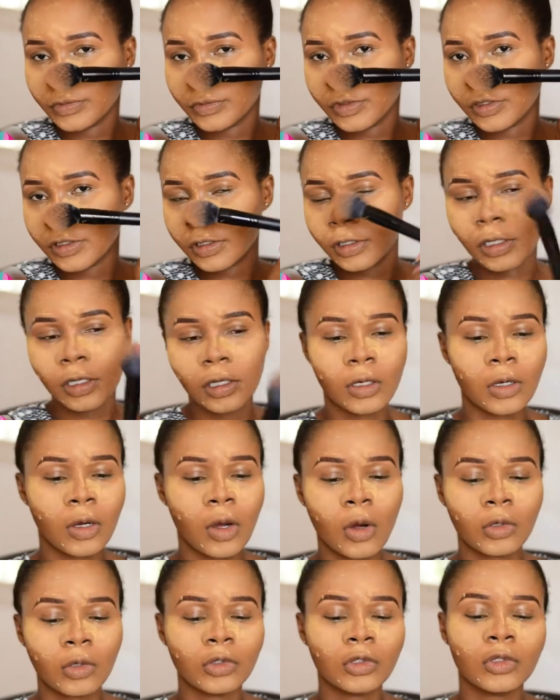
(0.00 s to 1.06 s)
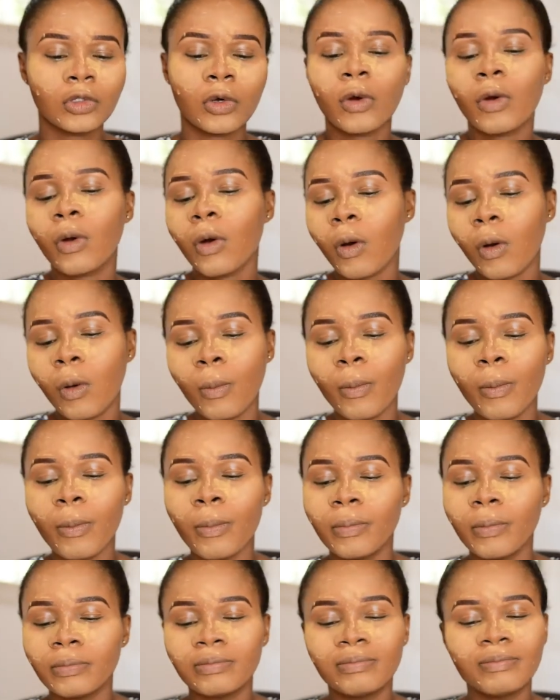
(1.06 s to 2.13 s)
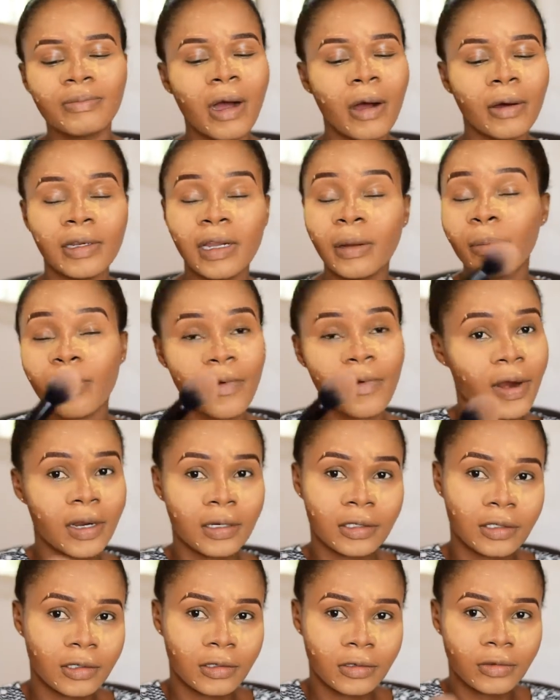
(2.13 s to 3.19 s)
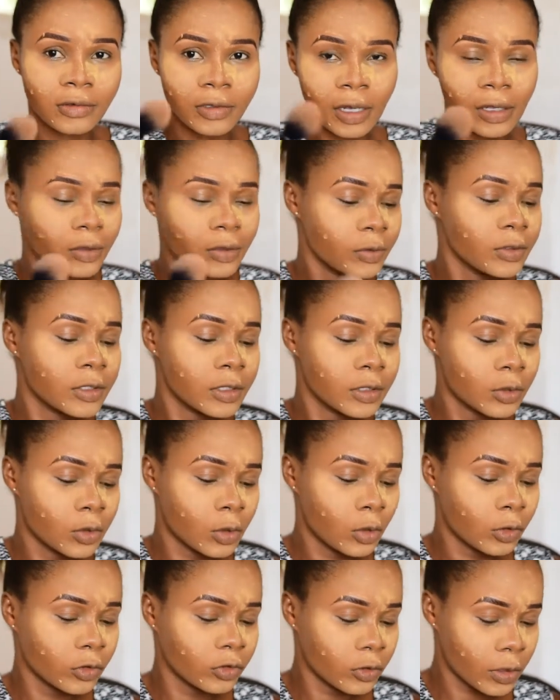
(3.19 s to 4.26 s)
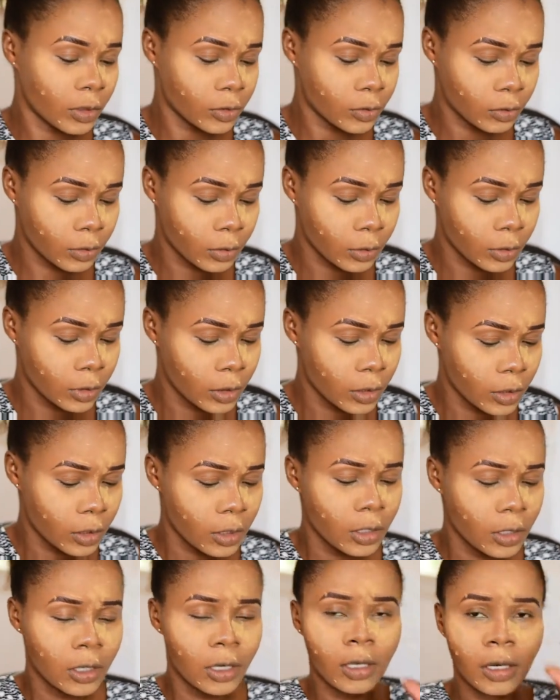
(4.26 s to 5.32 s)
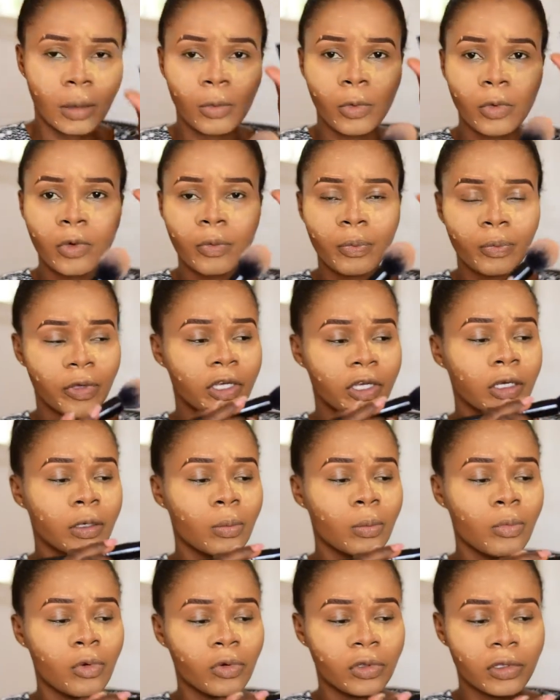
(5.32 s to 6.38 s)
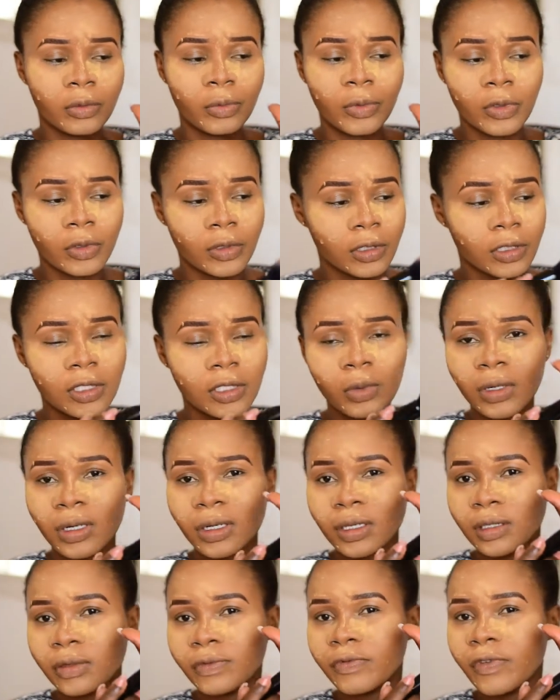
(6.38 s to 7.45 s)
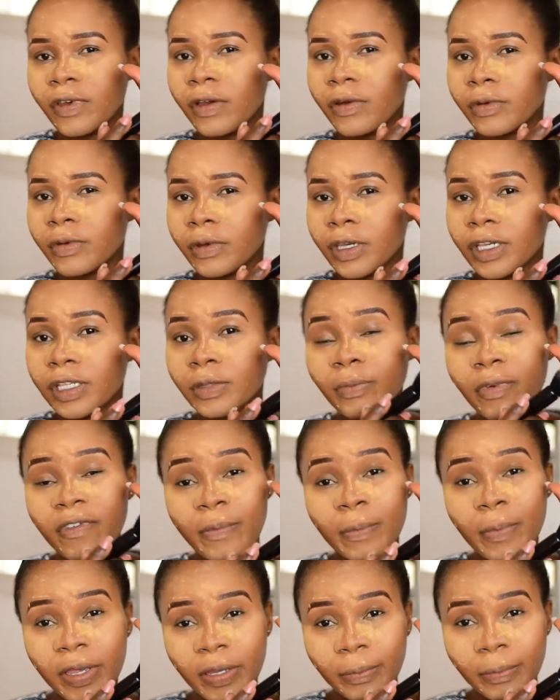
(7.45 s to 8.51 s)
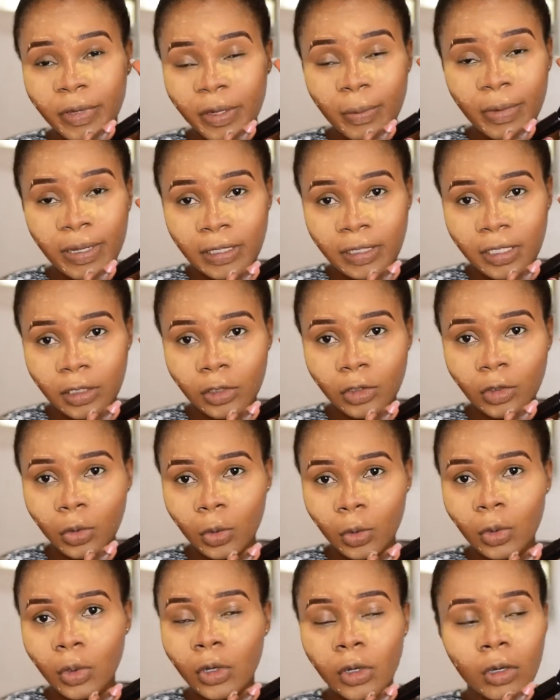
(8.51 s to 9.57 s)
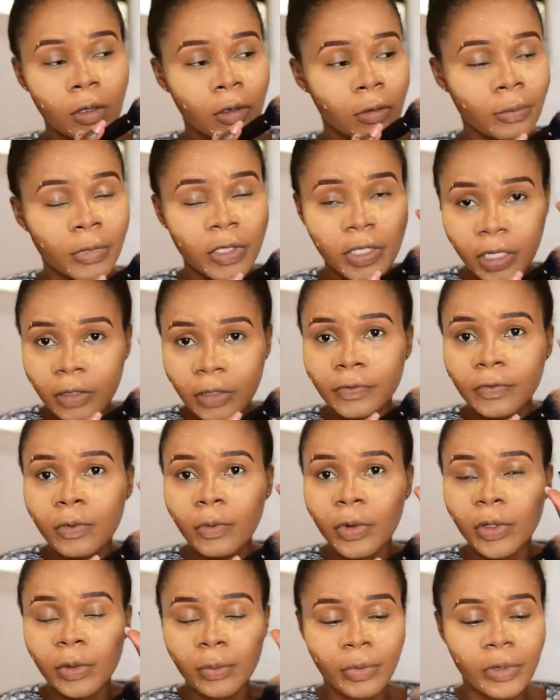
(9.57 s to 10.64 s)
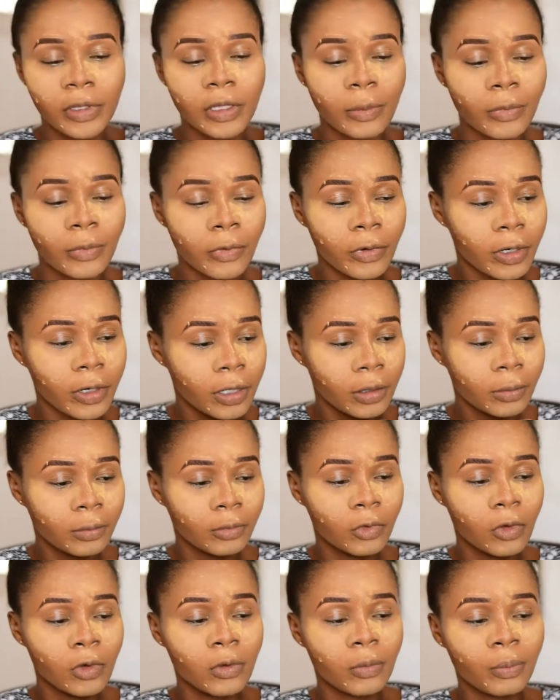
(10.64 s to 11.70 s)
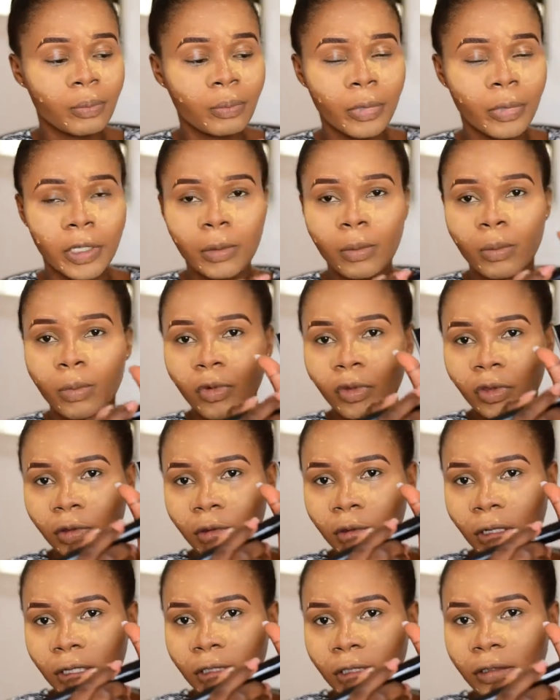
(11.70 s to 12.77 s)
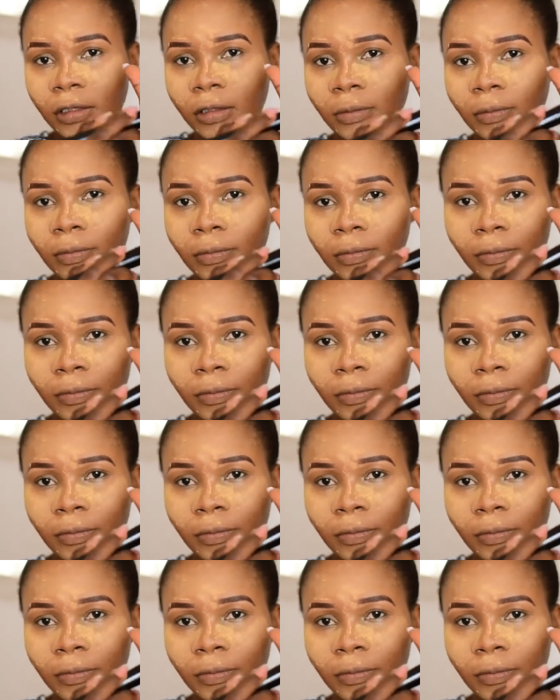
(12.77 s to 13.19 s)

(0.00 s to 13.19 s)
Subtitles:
It's a contour powder brush. You can use it to contour as well. And I'm going to pick both, because this one is very pigmented, so be careful when you pick the product. I'm going to pick both at the same.